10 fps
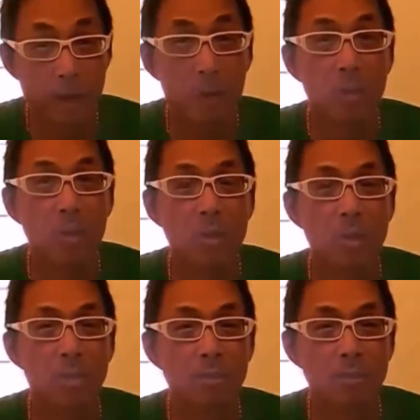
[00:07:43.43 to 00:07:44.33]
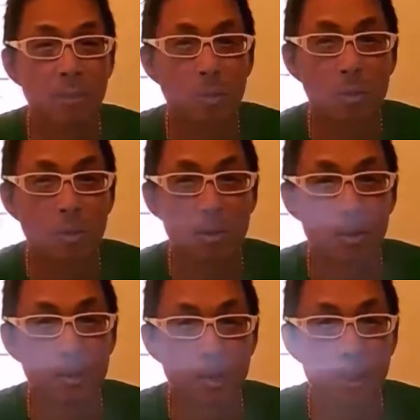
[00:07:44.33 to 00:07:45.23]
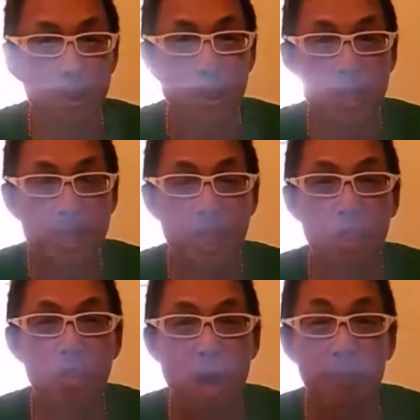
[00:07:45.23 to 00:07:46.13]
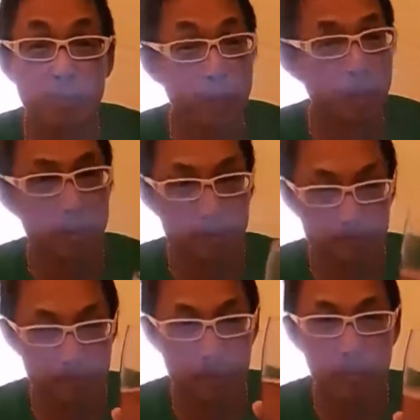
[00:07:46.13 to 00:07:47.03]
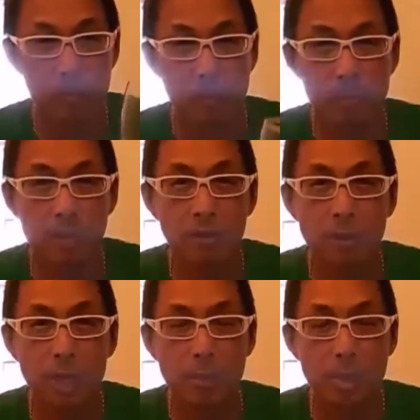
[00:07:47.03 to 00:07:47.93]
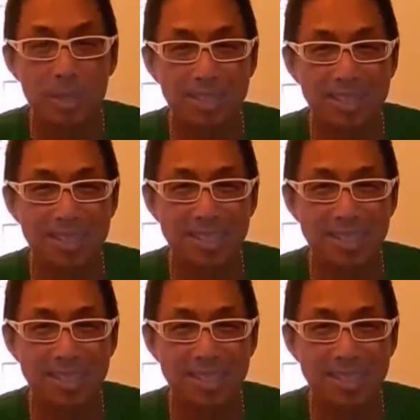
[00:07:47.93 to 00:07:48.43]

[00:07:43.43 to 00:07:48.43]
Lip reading: very good for a seasoned craft beer. Definitely recommend it.